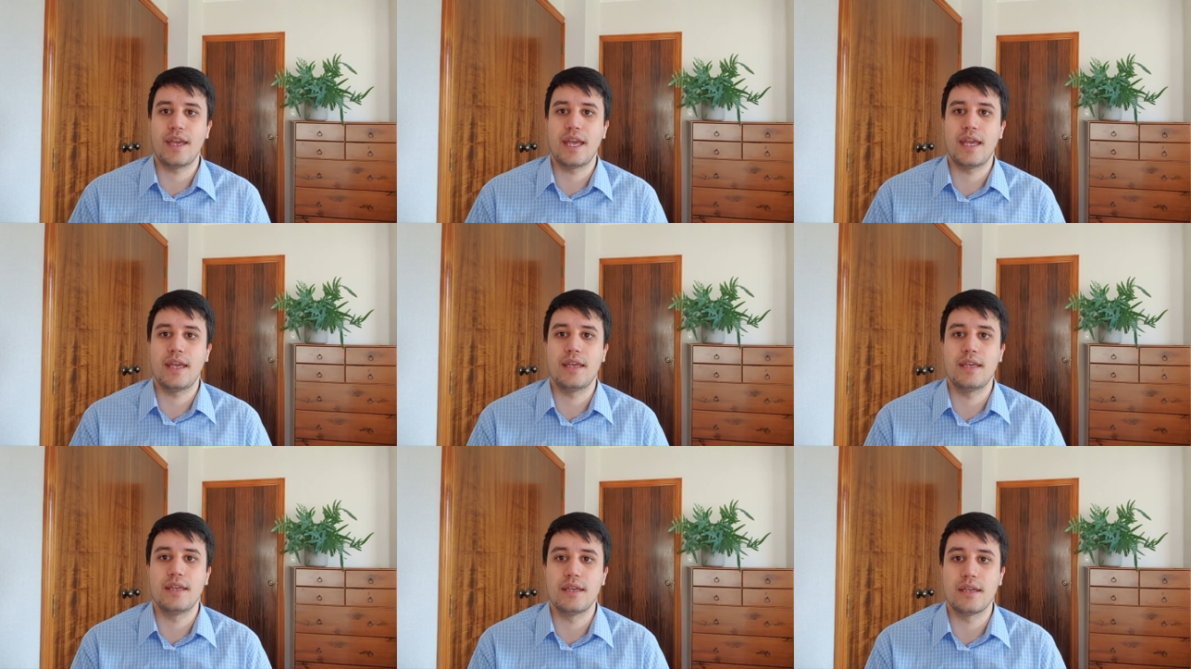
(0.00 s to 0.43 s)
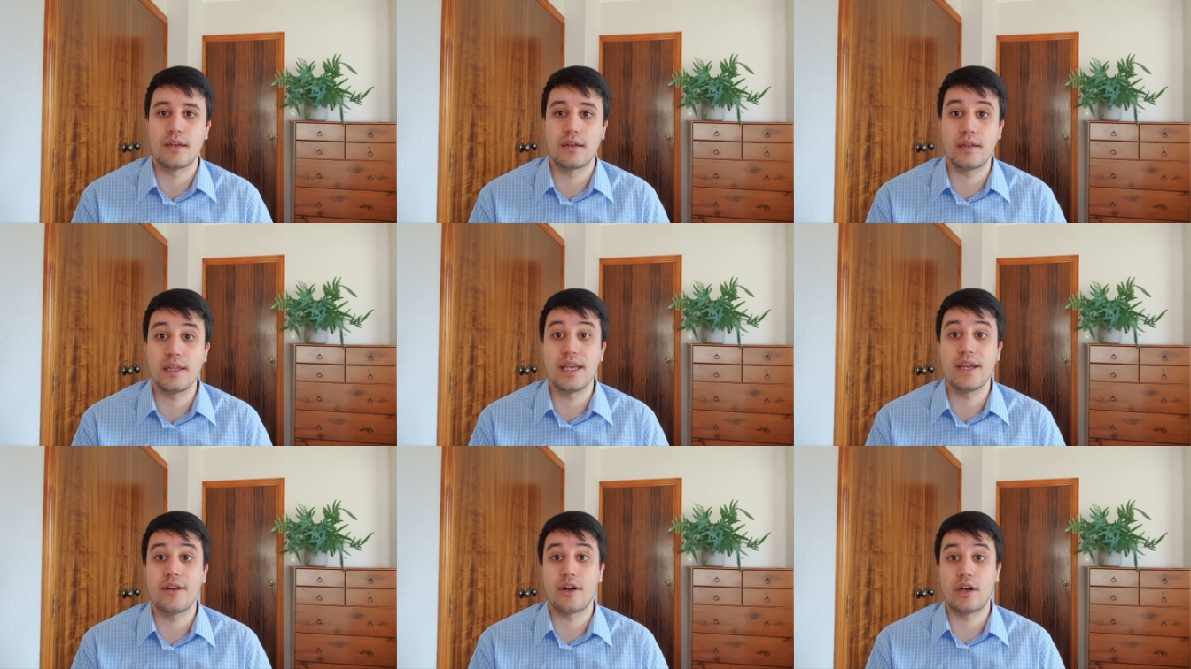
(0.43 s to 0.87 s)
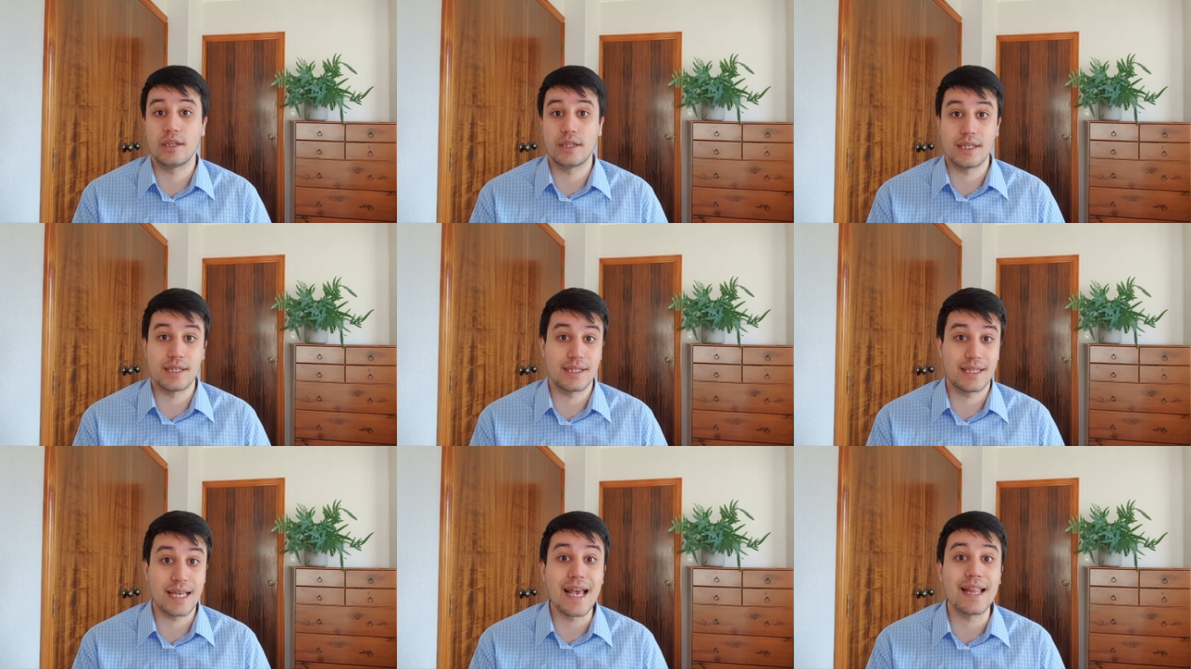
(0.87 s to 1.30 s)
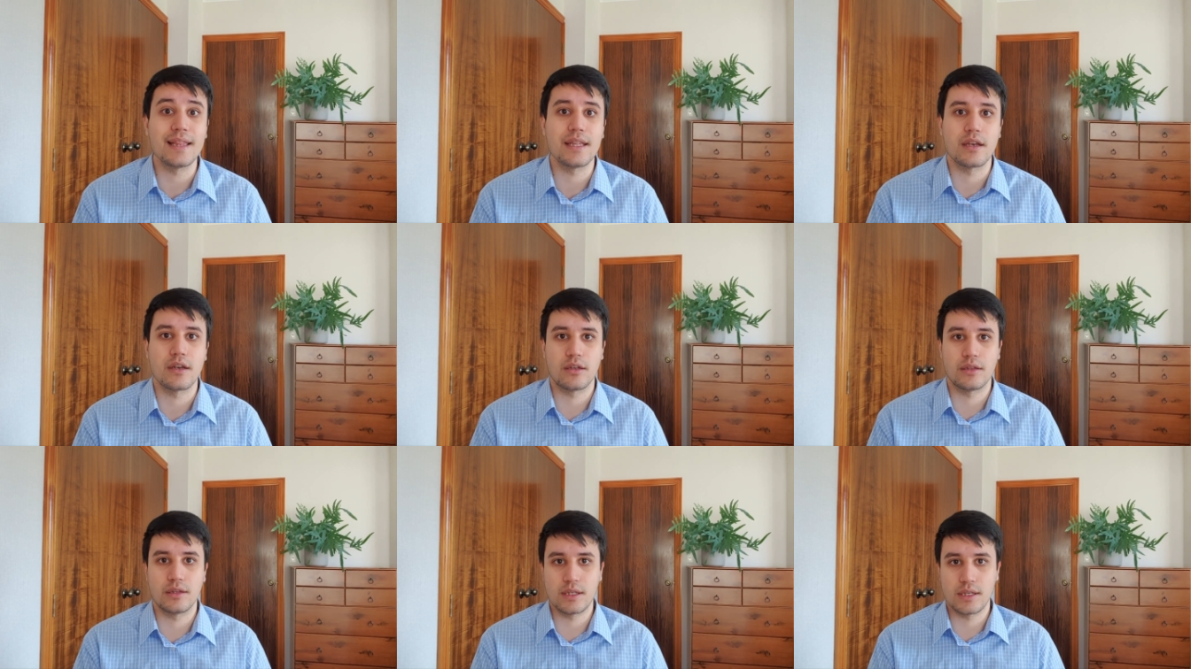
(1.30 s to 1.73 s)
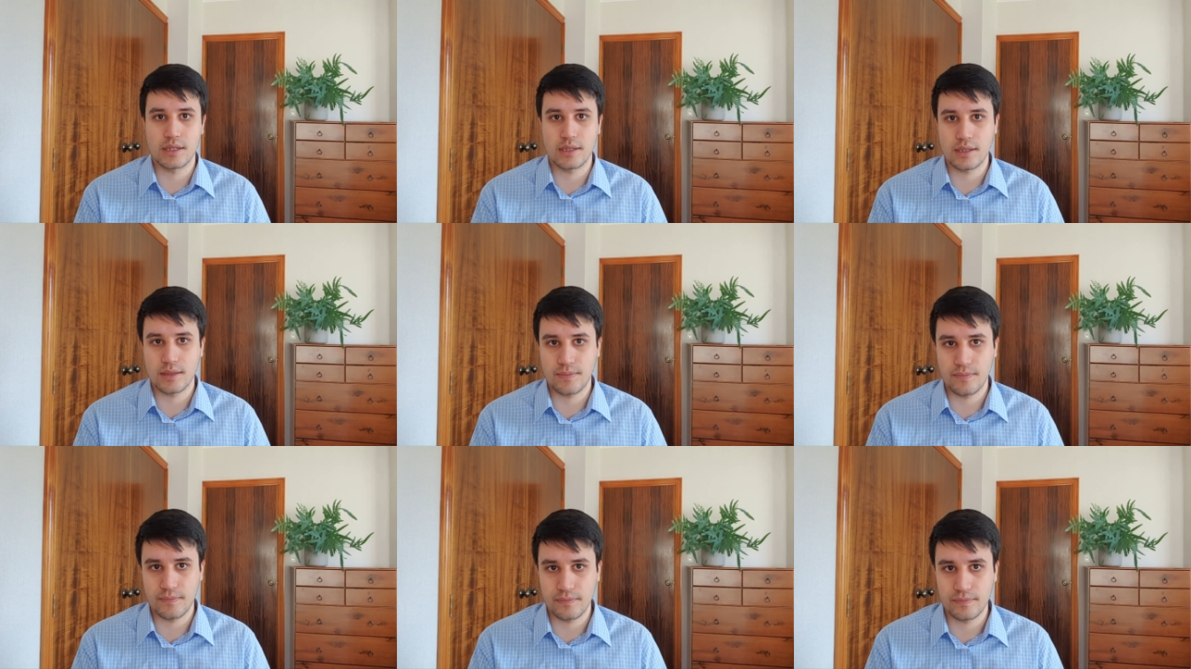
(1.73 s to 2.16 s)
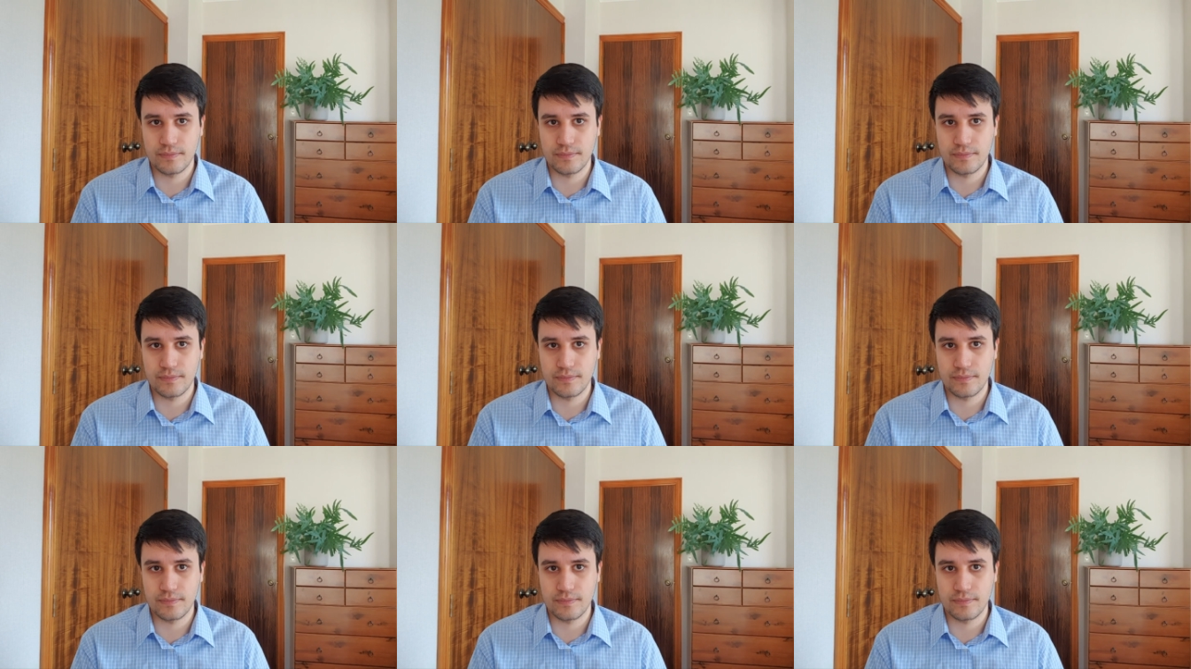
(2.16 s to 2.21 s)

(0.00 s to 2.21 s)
a clear understanding on this.